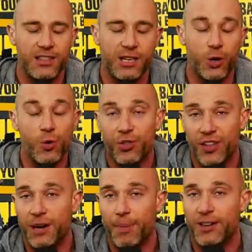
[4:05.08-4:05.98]
the cool
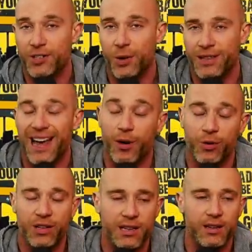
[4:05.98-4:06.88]
thing about doing that, or
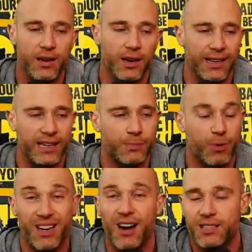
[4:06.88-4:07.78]
the, uh, I guess,
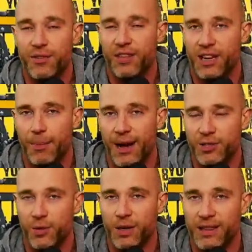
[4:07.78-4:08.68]
productive thing about
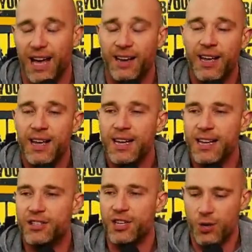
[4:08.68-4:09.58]
doing that,
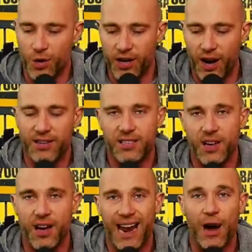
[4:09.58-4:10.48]
is that you can kind of
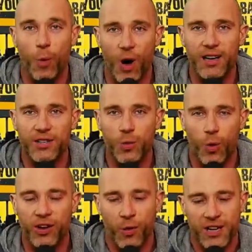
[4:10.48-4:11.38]
decide how wide you
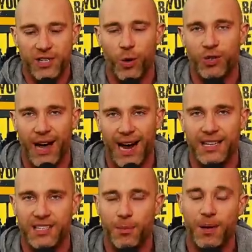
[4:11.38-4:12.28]
want it, where do you want your
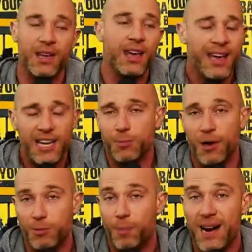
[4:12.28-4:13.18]
hands to be. It's
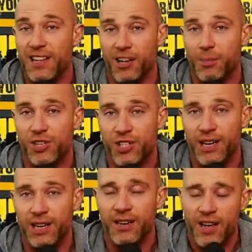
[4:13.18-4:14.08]
much better than a
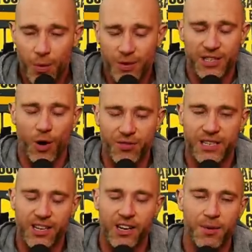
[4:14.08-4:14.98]
machine, which is
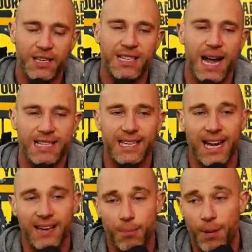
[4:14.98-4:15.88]
obviously going to be static
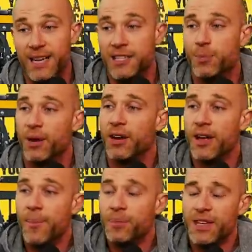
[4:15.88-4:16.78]
and in place. But
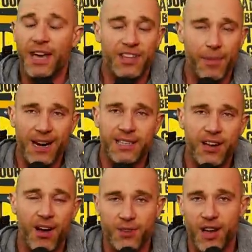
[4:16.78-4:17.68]
yeah, the amount of
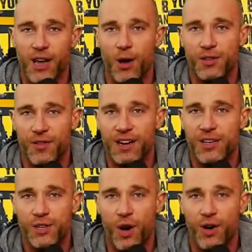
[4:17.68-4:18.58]
times I go to
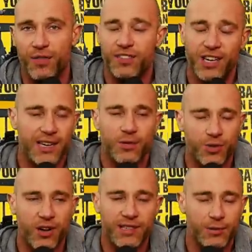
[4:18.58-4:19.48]
finish off chest or
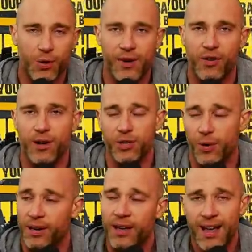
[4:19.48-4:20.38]
triceps, whatever I'm
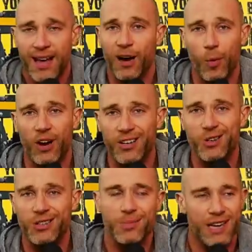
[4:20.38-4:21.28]
doing, and I want to do
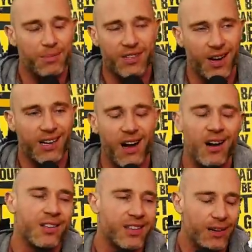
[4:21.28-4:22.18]
some dips and I
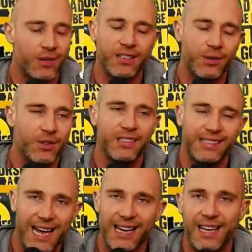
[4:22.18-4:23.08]
can't, you think, well, oh, I don't want to
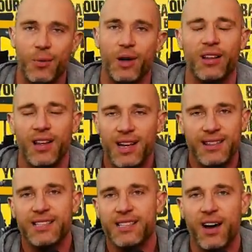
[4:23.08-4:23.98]
stand here while
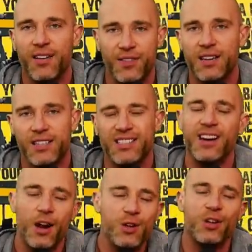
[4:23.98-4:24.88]
this guy finishes. And I
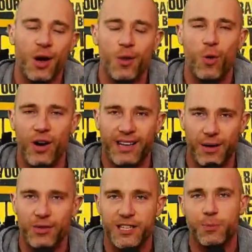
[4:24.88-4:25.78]
know you can go and work in
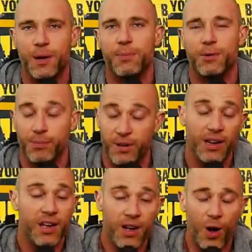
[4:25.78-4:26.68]
with these people, but
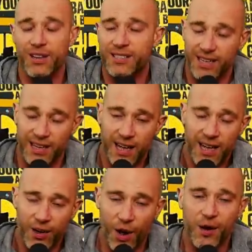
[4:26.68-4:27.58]
honestly,
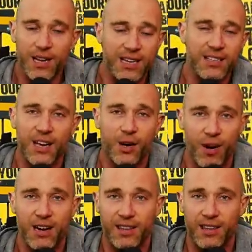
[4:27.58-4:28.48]
not only is it a
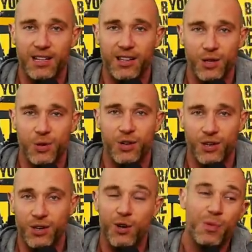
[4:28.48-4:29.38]
great thing that you can
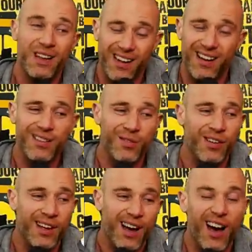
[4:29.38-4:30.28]
do, but it kind of,
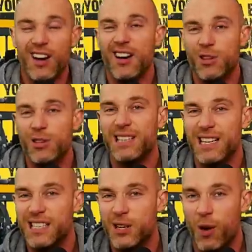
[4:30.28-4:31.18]
I'd argue, is
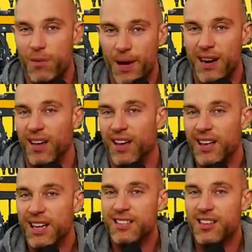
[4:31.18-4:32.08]
actually quite better
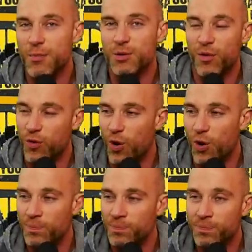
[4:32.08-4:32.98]
in terms of
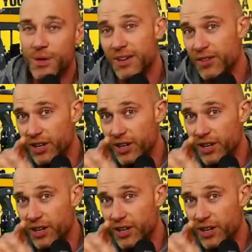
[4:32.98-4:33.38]
form, but give it a